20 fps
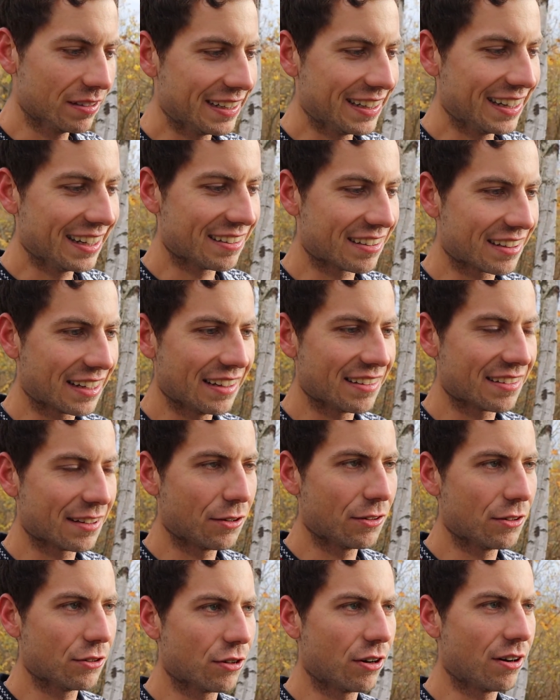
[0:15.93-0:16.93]
In this case,
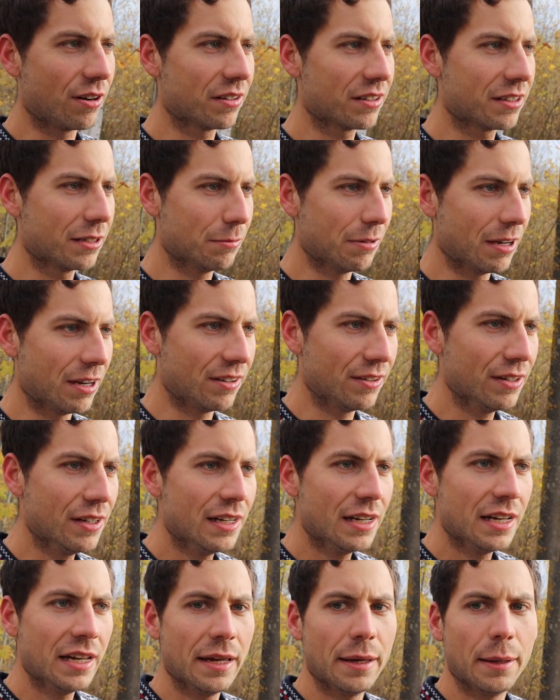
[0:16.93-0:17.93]
I'm going to talk about
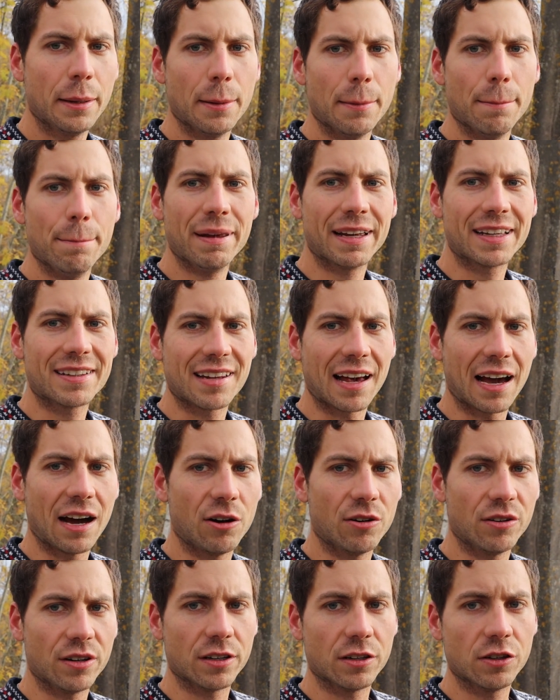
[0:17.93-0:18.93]

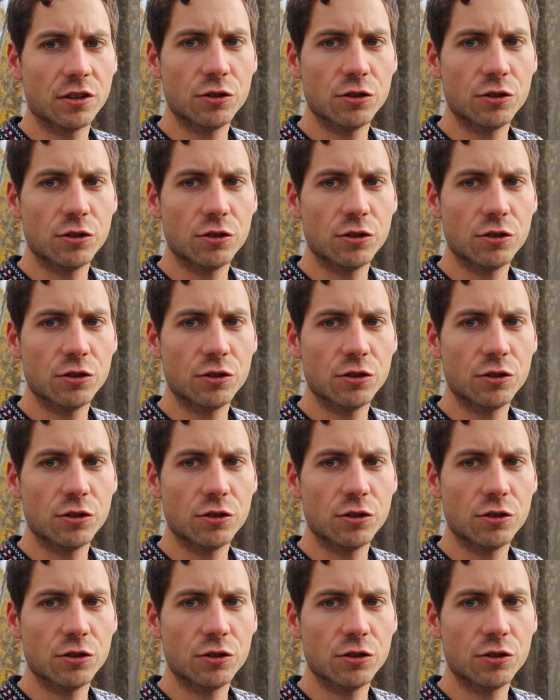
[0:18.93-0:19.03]
MGTOW and